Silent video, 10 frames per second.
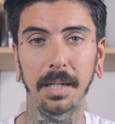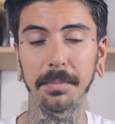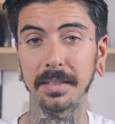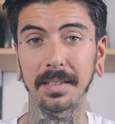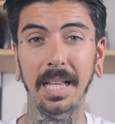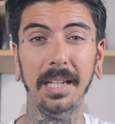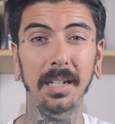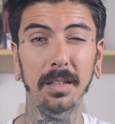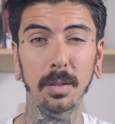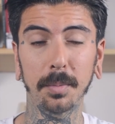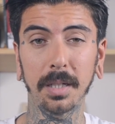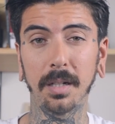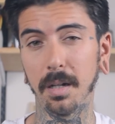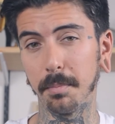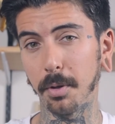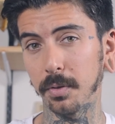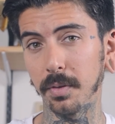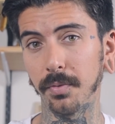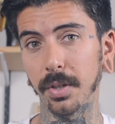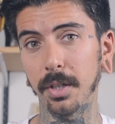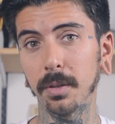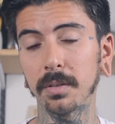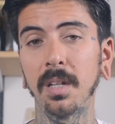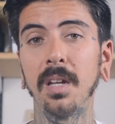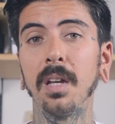I've been slacking a little bit on posting videos,